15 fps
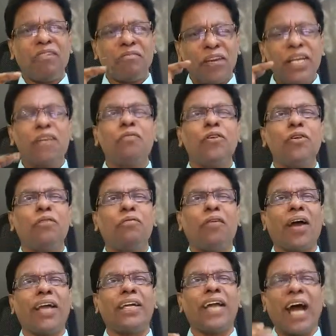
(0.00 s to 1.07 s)
Whenever you
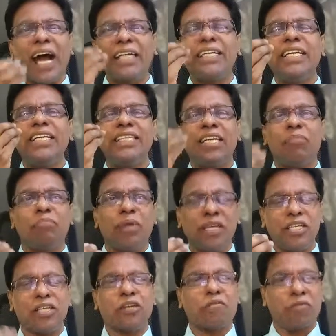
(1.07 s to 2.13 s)
find at least 8
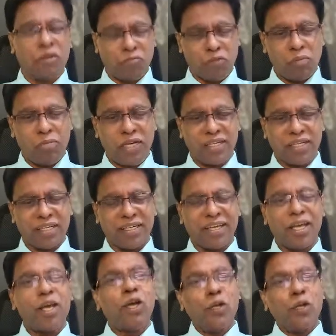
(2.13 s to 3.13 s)
pages of information,